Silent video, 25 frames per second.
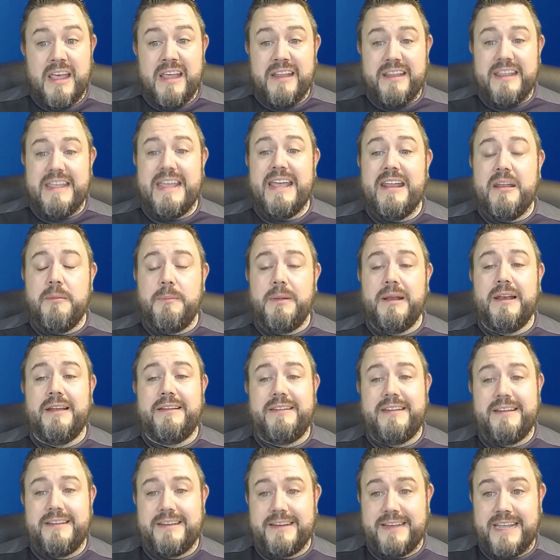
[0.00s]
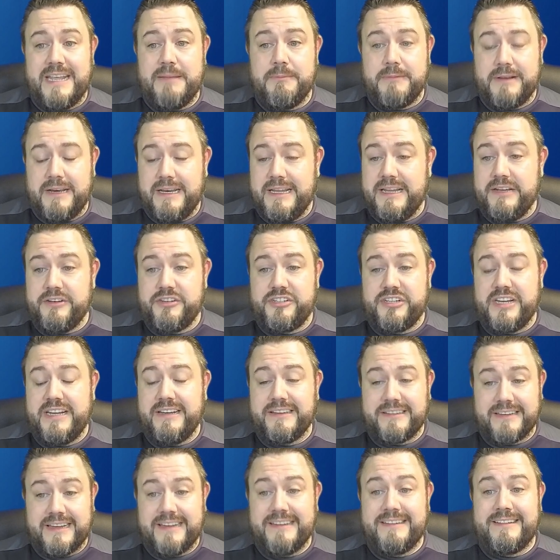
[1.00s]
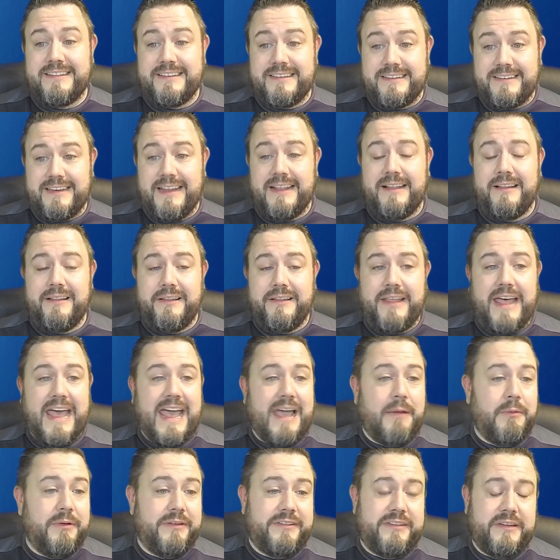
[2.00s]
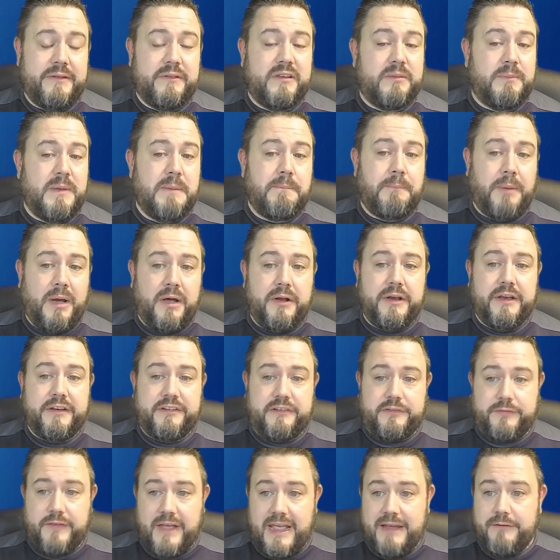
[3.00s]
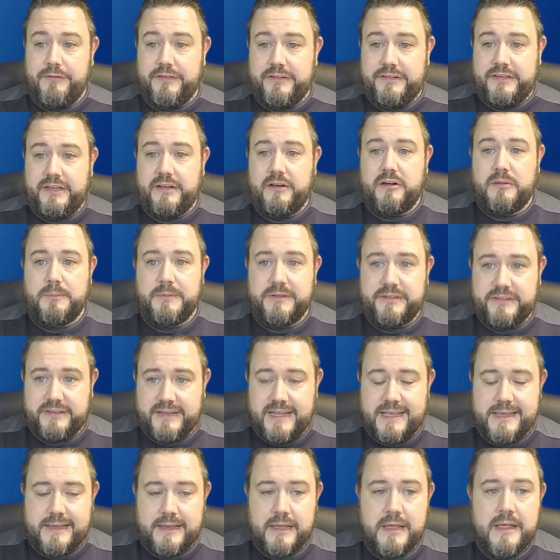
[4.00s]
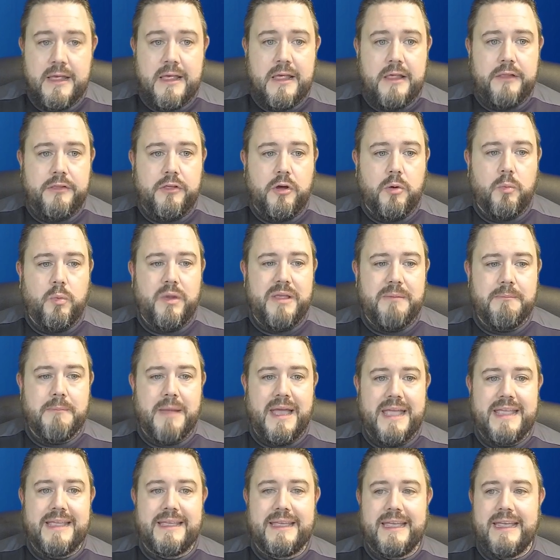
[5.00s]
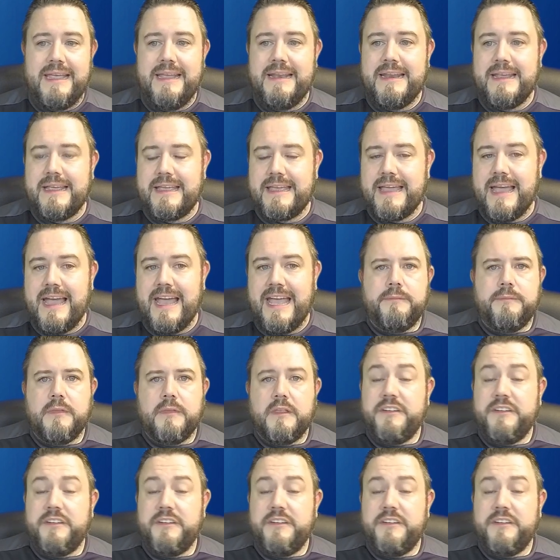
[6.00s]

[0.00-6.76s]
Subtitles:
The inability to keep clean sheets is still there. We seem to be punished for every single mistake that we make in a game.